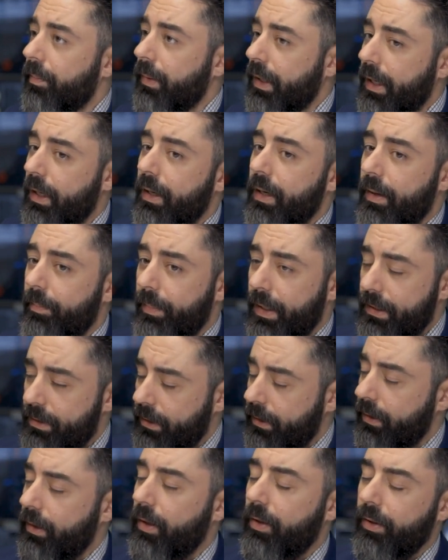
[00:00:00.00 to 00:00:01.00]
and
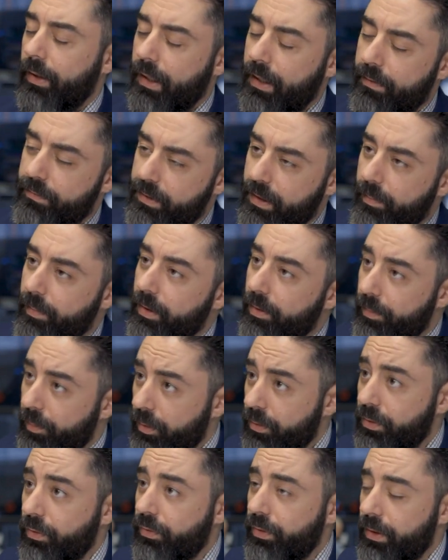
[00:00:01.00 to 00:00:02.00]
basically archives them in
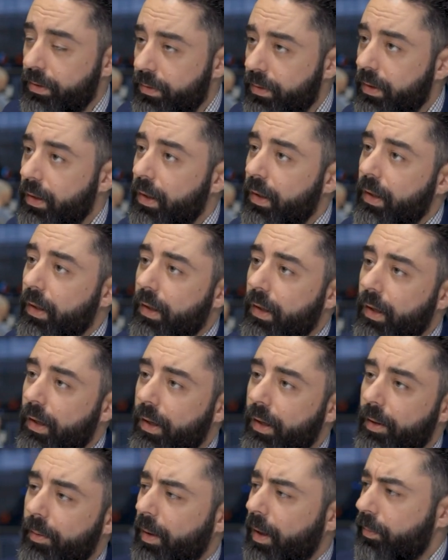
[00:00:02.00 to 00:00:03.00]
repositories
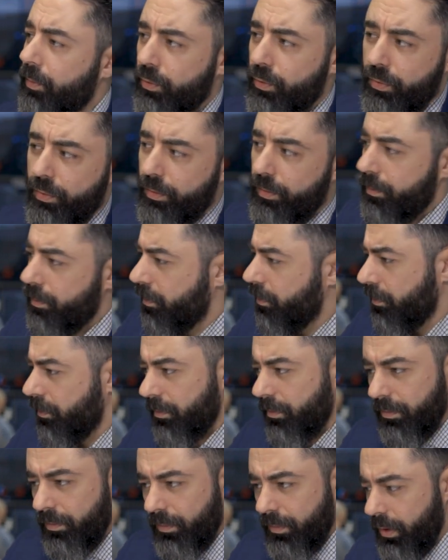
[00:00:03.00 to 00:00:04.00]
up to
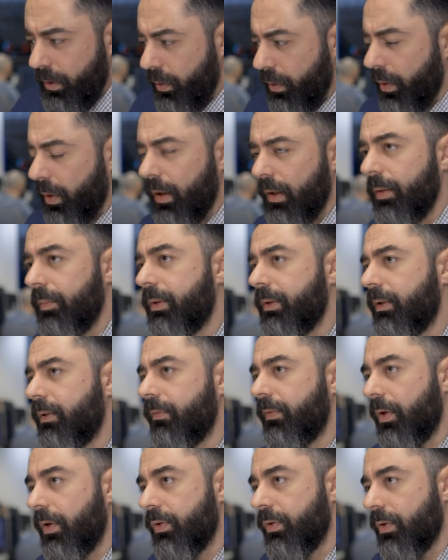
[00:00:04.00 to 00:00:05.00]
unlimited
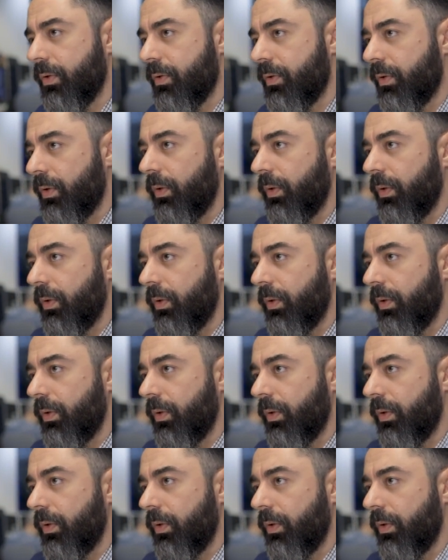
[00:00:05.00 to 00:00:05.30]
versions.